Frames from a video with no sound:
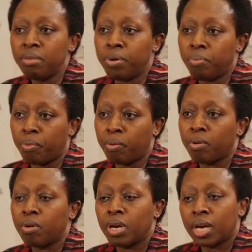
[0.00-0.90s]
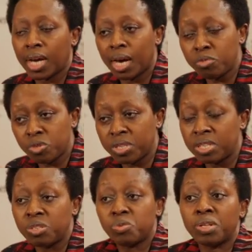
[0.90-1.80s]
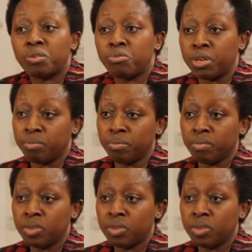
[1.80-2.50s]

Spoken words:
people come to cities with a dream